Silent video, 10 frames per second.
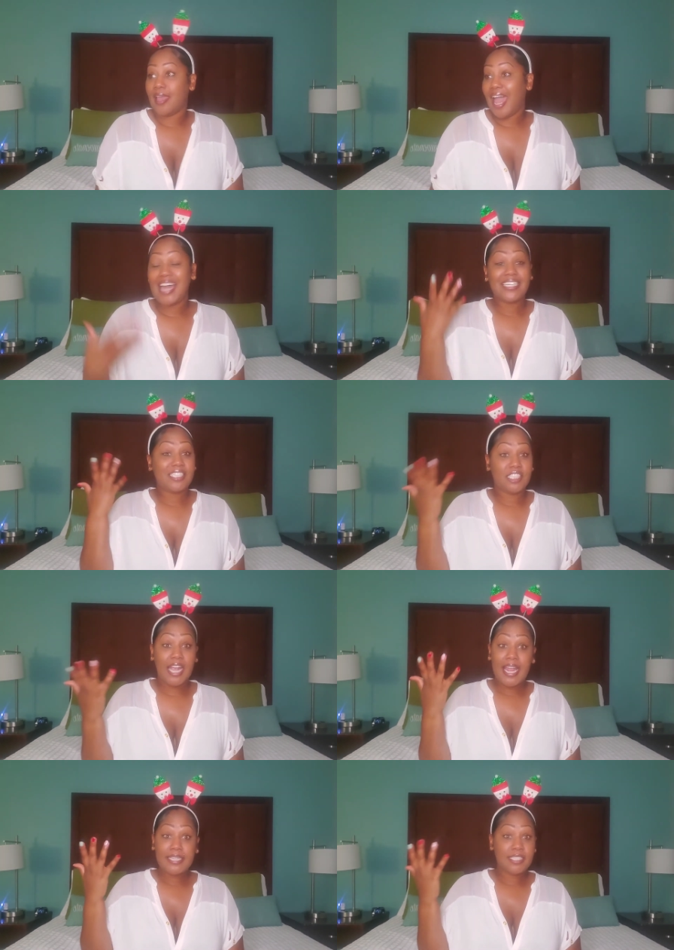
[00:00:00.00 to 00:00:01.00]
i done
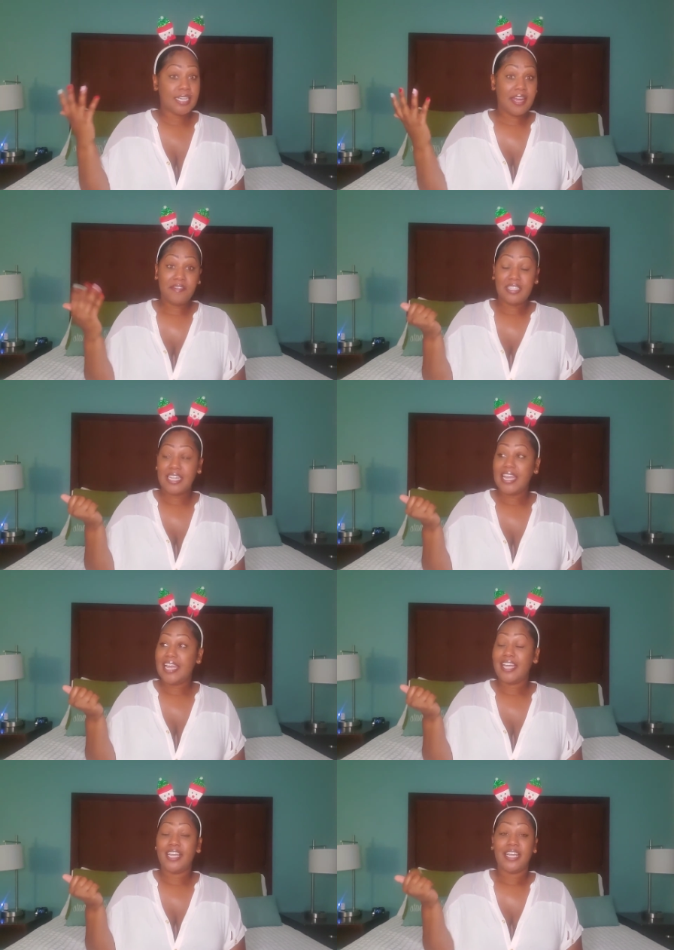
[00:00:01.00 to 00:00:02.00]
changed and
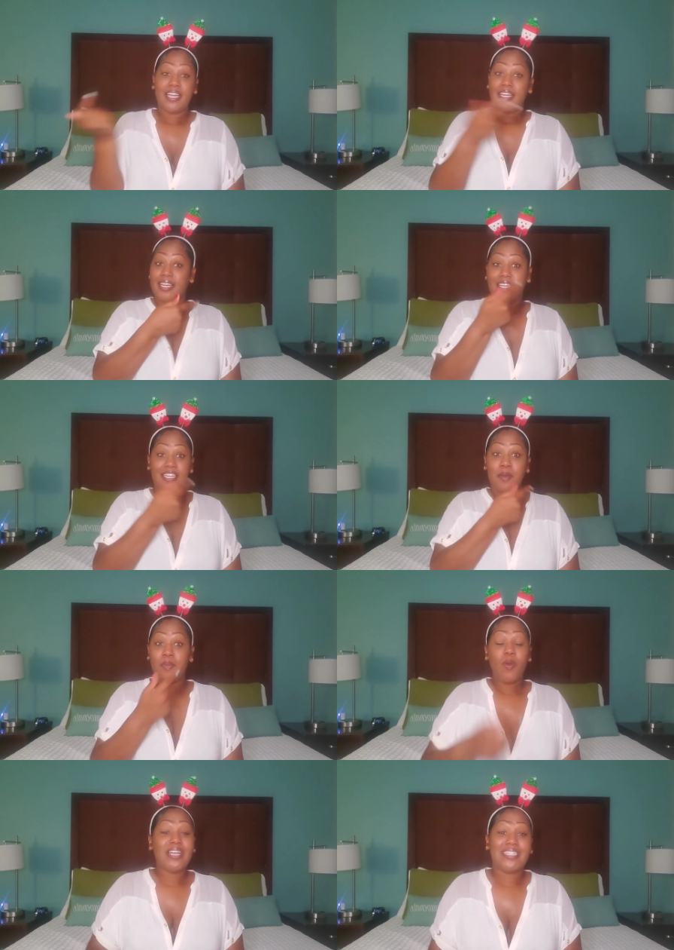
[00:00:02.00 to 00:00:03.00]
everything your
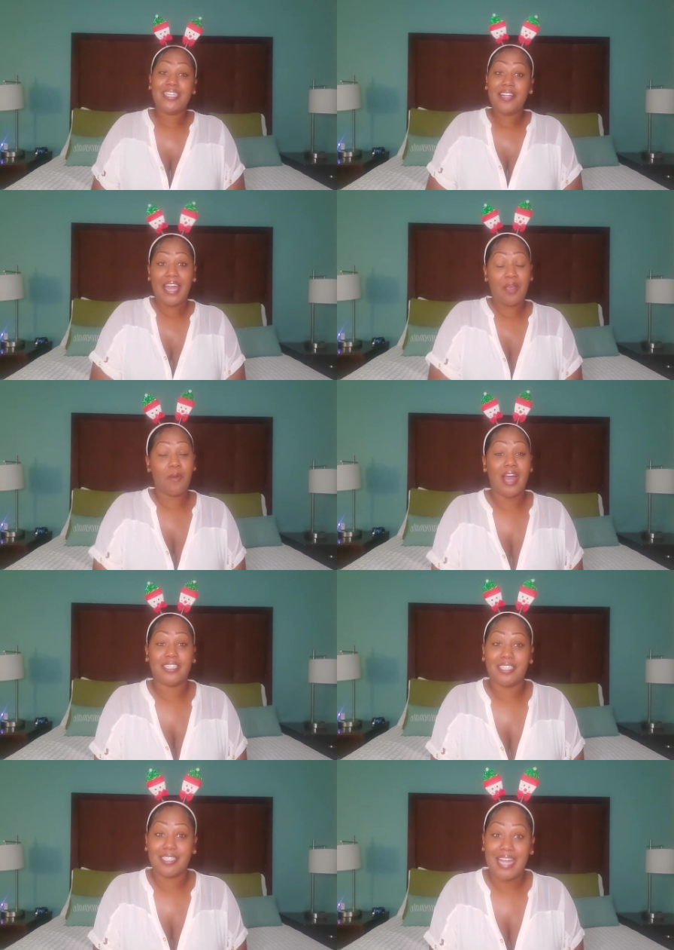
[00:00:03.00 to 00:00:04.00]
boy still ain't
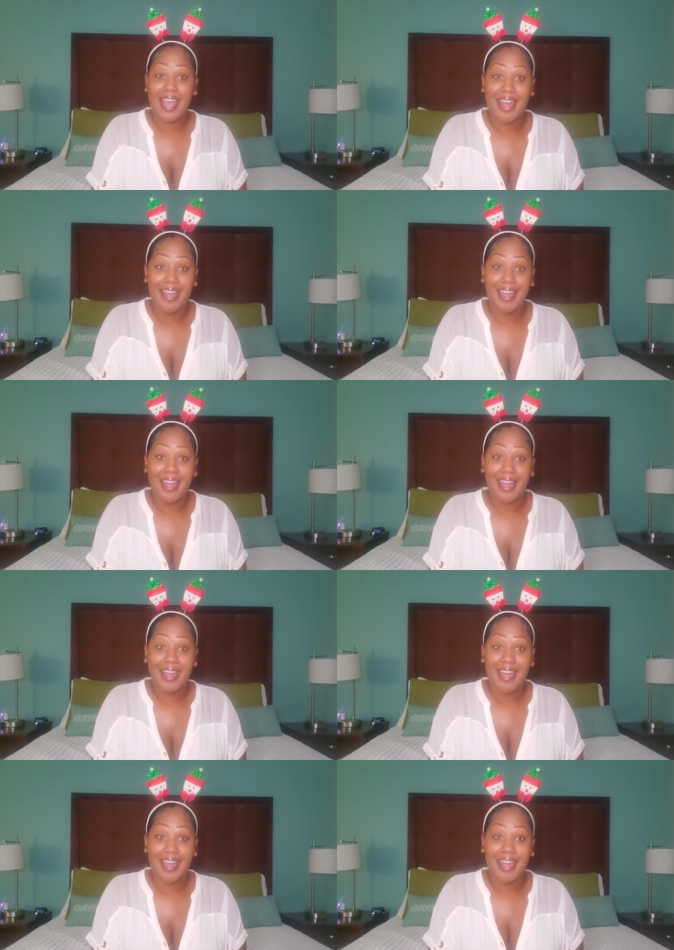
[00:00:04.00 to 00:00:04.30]
washed his ass